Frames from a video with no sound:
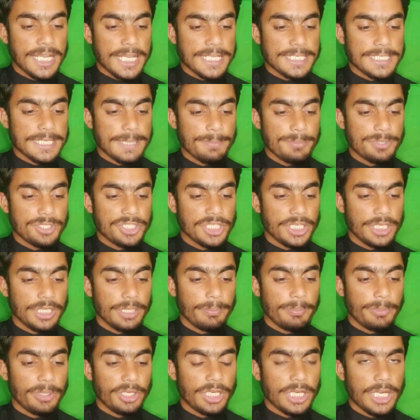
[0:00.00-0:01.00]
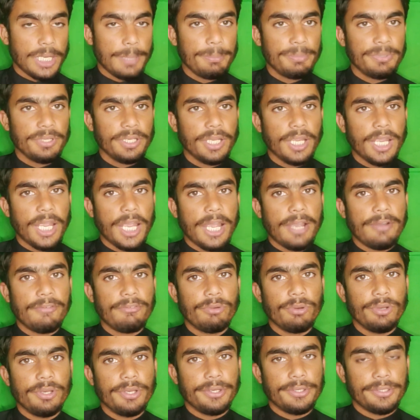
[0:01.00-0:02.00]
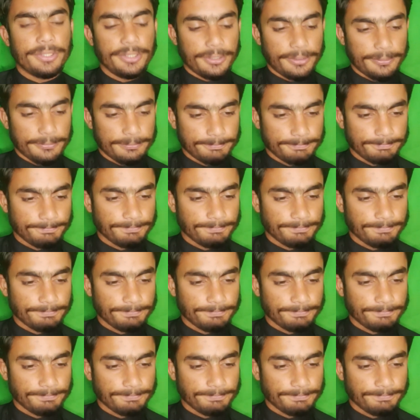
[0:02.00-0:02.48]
assumption become evaluated.